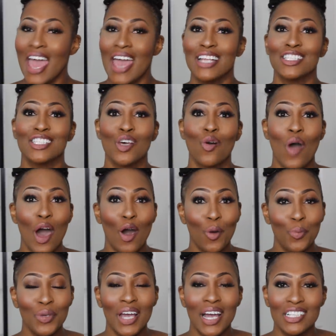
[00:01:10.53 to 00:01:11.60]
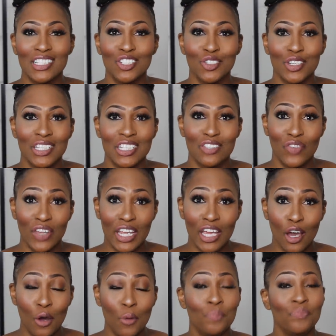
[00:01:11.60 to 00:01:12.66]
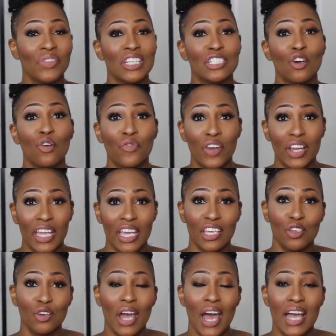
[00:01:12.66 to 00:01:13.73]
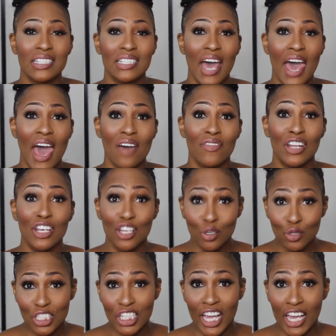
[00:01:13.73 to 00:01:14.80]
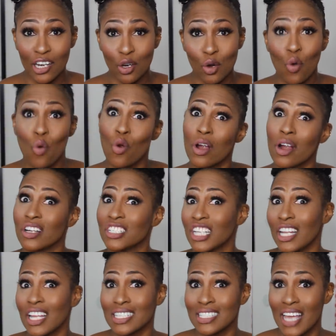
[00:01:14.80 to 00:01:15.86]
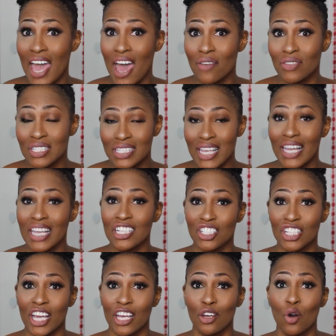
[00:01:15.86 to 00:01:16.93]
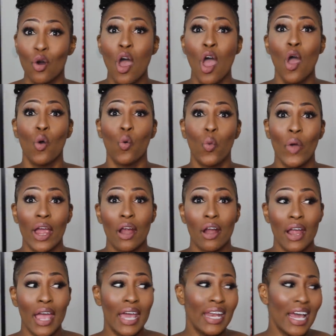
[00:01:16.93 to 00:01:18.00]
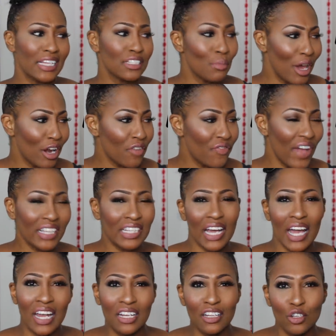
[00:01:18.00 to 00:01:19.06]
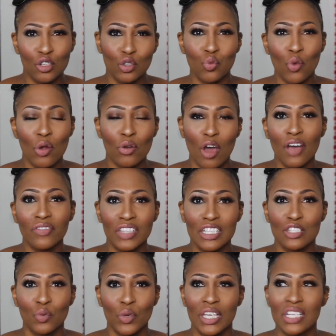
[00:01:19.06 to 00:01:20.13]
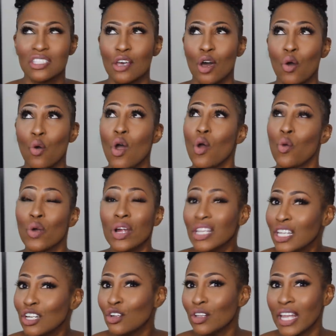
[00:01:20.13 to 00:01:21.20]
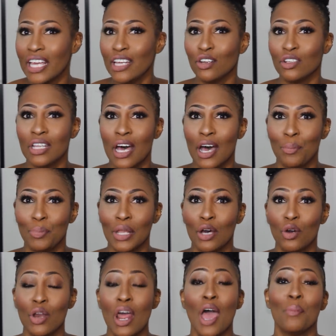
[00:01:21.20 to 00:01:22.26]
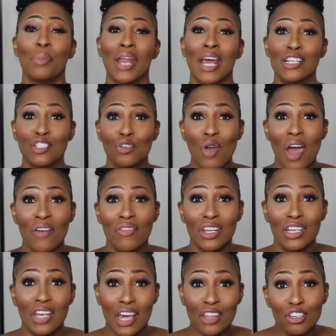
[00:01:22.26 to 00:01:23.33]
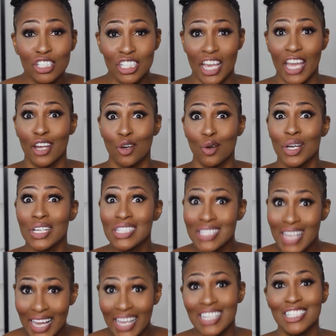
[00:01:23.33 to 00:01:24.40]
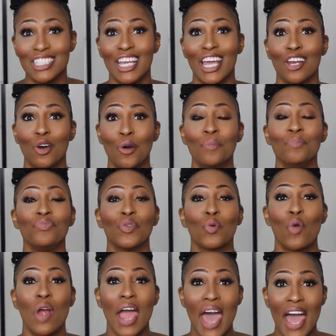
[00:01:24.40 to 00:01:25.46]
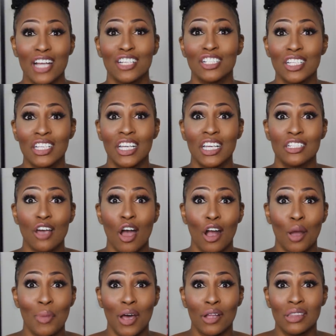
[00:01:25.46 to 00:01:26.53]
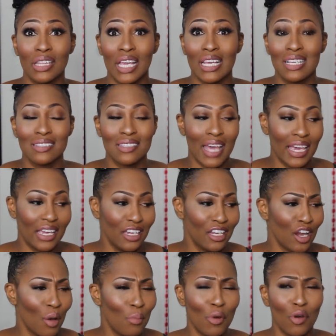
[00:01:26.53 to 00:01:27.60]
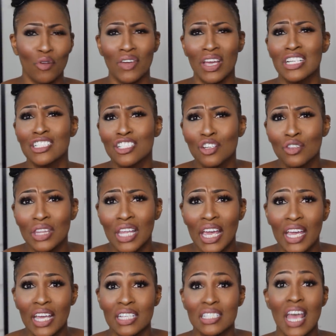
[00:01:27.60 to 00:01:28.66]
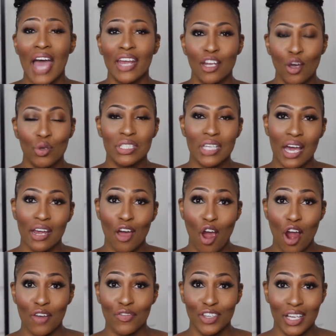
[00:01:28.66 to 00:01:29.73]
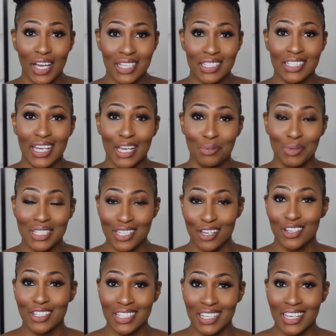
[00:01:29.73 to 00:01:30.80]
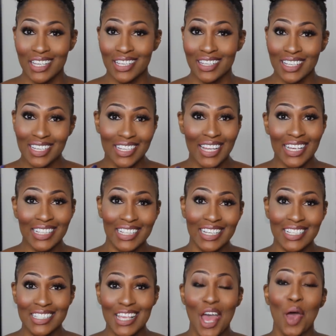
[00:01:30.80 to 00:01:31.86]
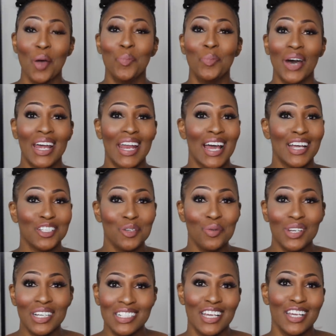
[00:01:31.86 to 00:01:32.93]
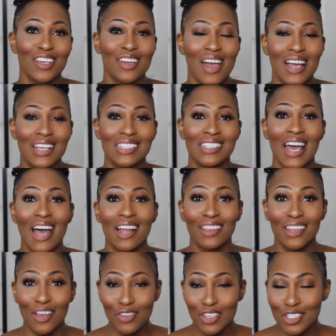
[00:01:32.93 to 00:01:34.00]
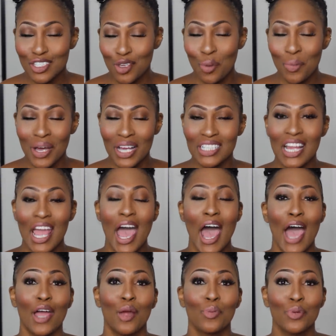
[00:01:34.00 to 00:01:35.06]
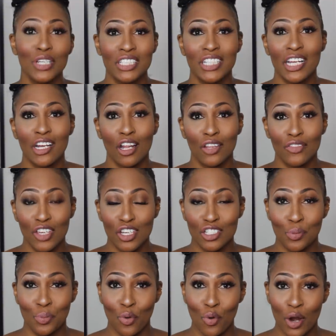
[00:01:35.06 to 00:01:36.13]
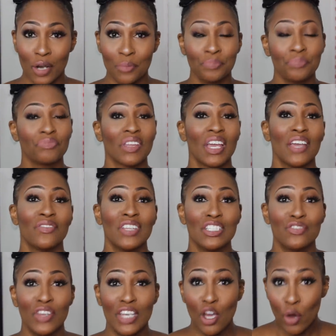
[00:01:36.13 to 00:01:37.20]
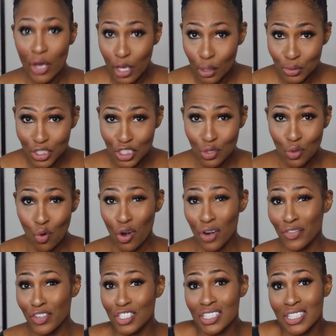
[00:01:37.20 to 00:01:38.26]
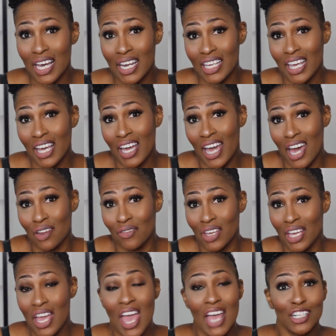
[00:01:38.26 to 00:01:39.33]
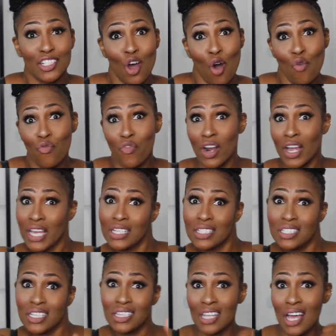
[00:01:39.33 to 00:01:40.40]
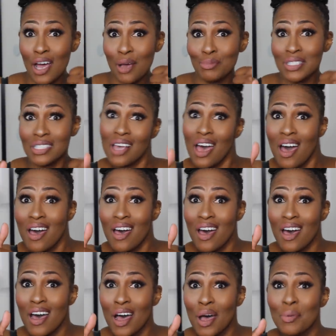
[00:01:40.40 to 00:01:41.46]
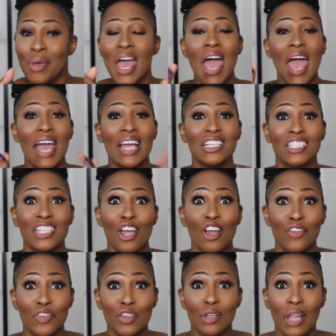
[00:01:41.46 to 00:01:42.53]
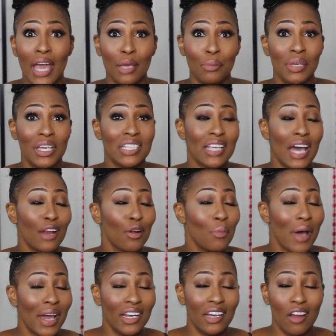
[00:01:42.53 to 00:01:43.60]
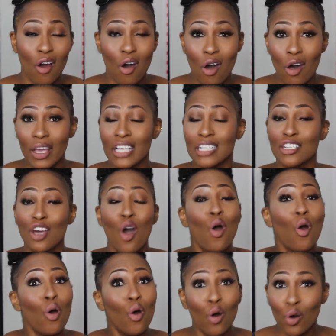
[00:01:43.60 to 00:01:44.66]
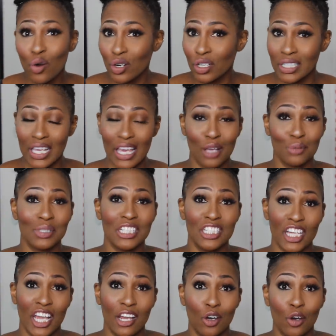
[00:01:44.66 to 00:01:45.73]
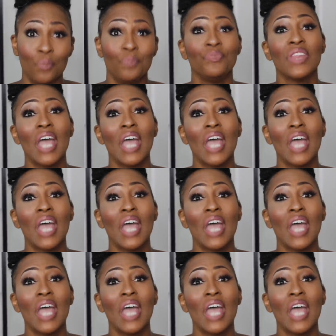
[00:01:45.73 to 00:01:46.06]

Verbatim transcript: And so I hope you guys enjoyed this video. Don't forget, you guys, I have a new channel, or shall I say I have a second channel where, and as a matter of fact, I got a little thrown off this week. So we're a little late on the upload, but I do have another channel, a second channel, where I actually talk about things like, you know, motivational things. I know it's kind of hard for you guys to take me seriously looking like this, but I do want to tell you guys that I love you so much. I appreciate all of your support. If this video helped you, or if you just got a kick out of it, don't forget to thumbs up and share if you like, because I don't mind at all. It totally helps the channel.